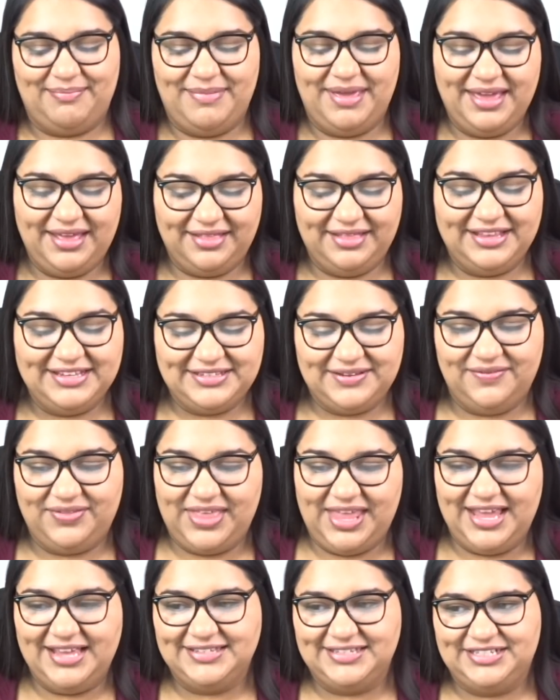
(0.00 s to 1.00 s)
Make a list of
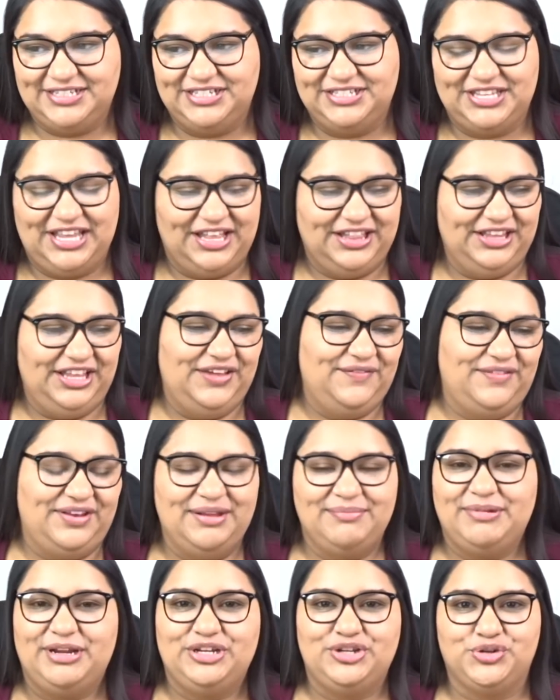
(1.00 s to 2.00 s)
things and just like leave it
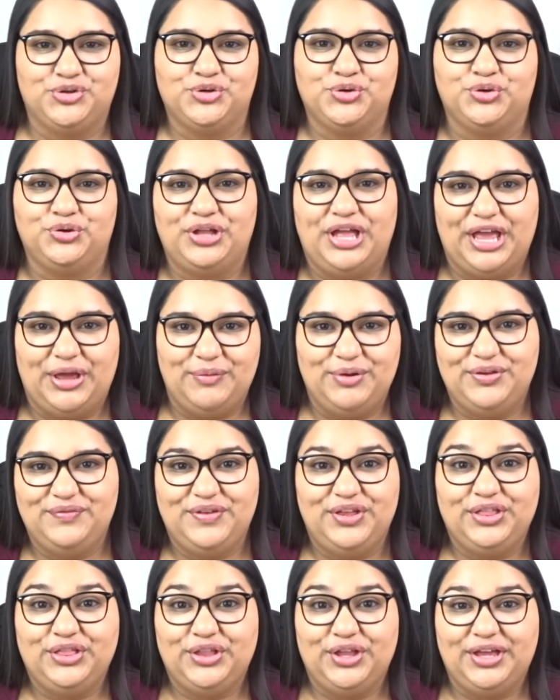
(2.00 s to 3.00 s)
in my journal. I wouldn't
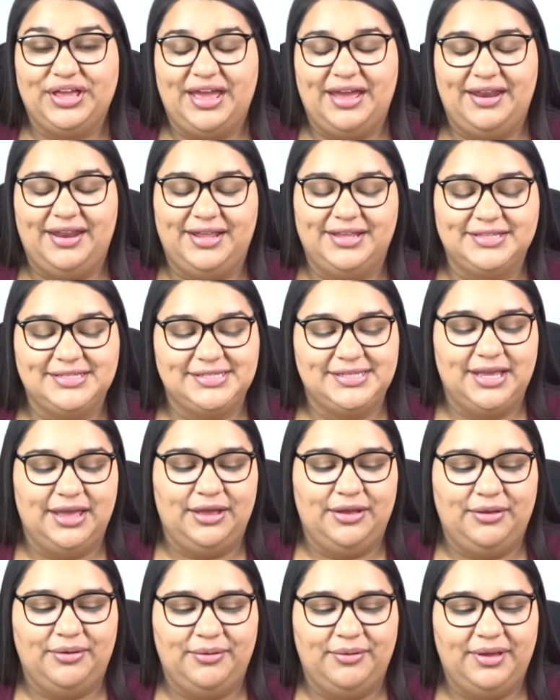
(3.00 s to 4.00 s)
even look at it.
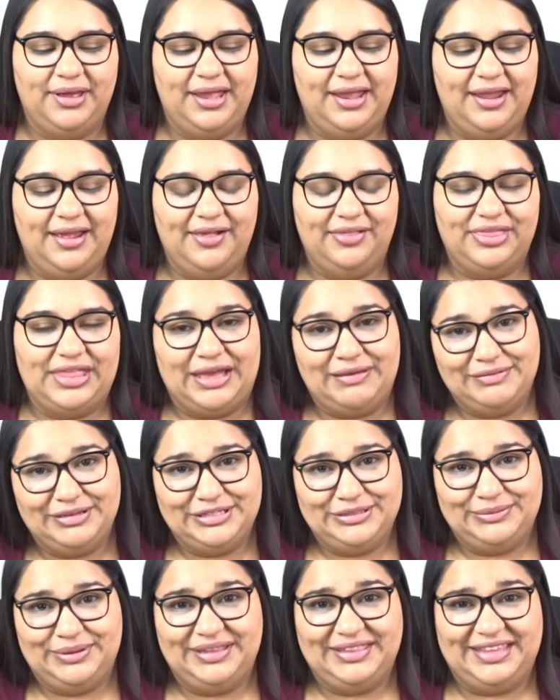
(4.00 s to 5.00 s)
So that
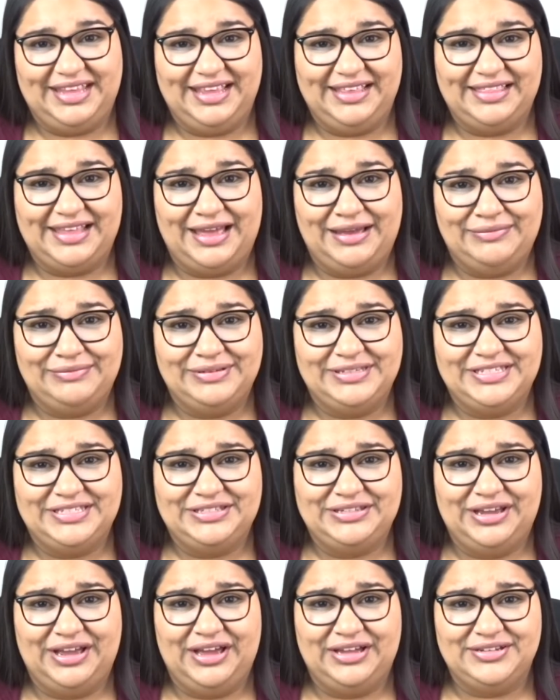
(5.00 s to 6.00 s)
was one thing that was
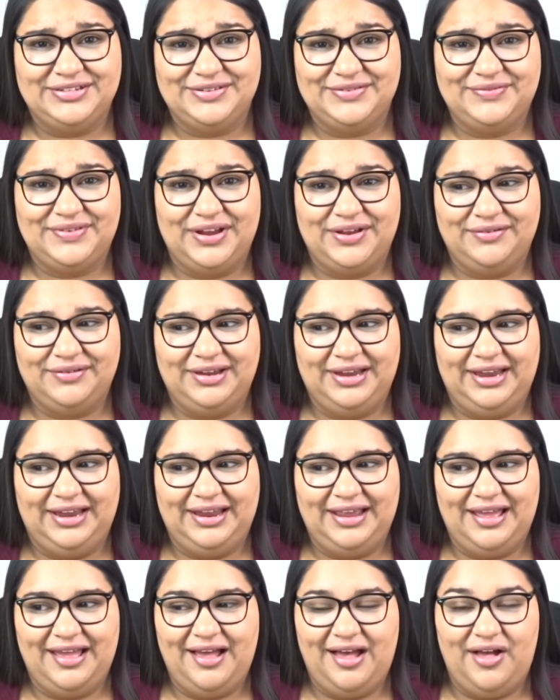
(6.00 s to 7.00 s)
not very
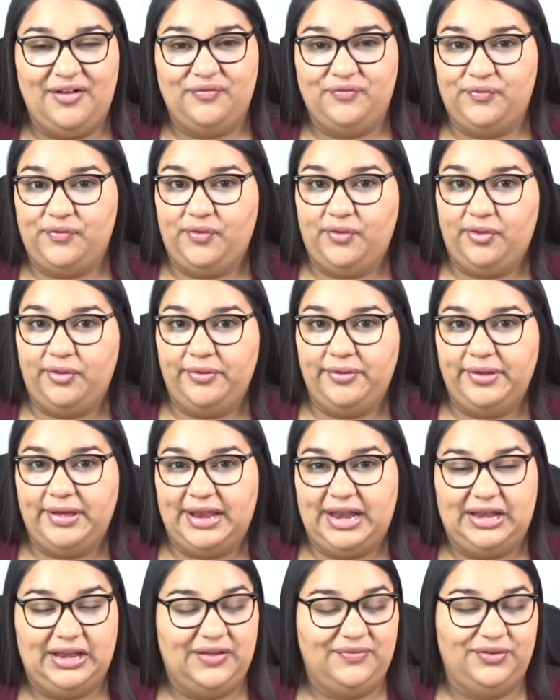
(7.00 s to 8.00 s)
helpful. And
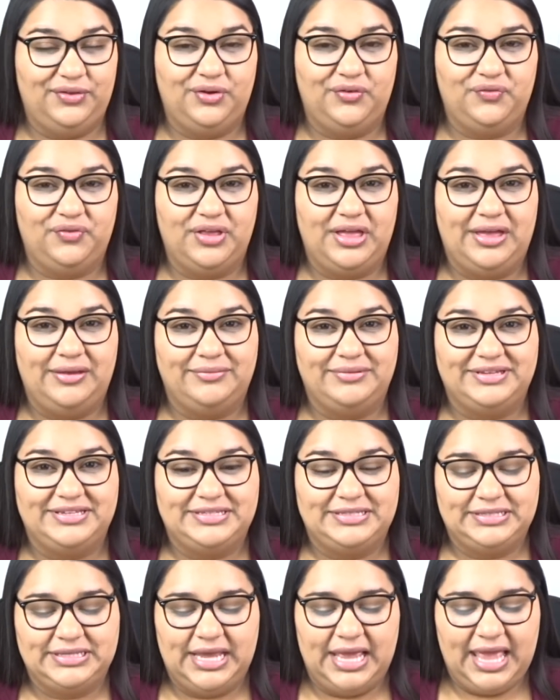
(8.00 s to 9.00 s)
I definitely don't feel I
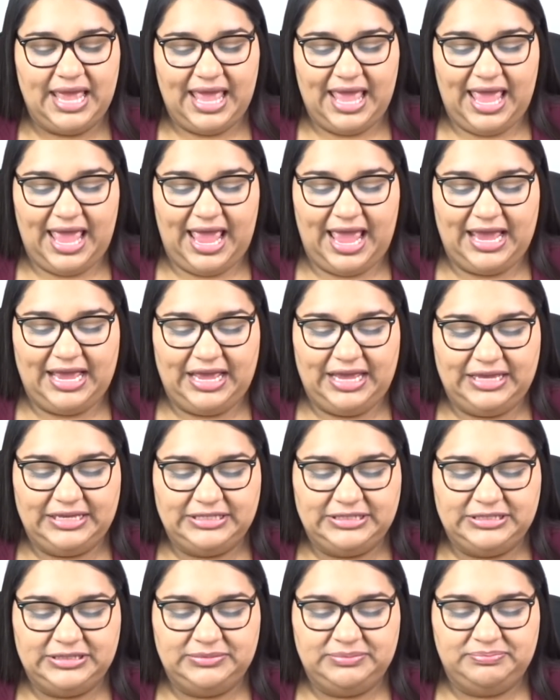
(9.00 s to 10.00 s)
was
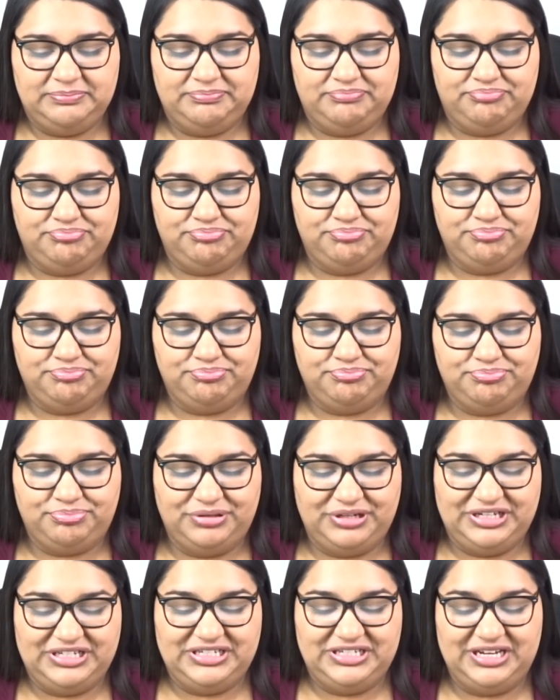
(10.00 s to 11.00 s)
as
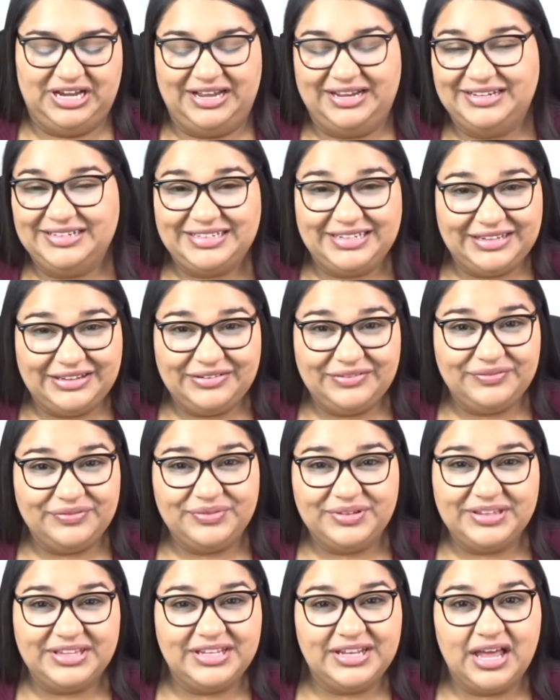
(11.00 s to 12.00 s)
productive
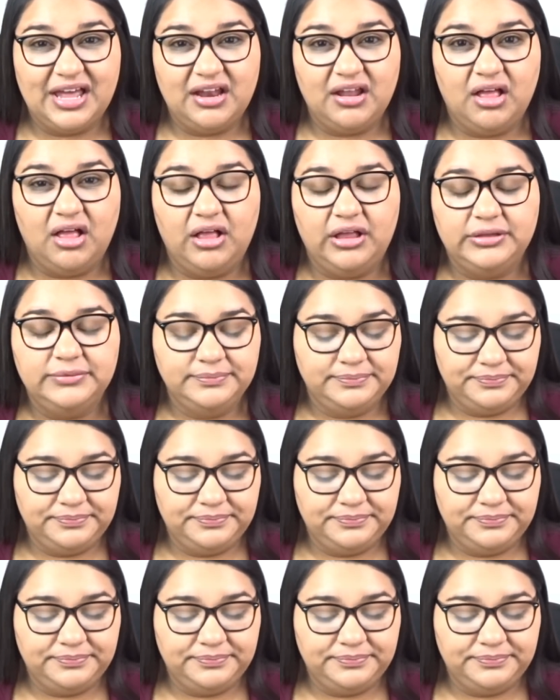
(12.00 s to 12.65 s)
with it at all.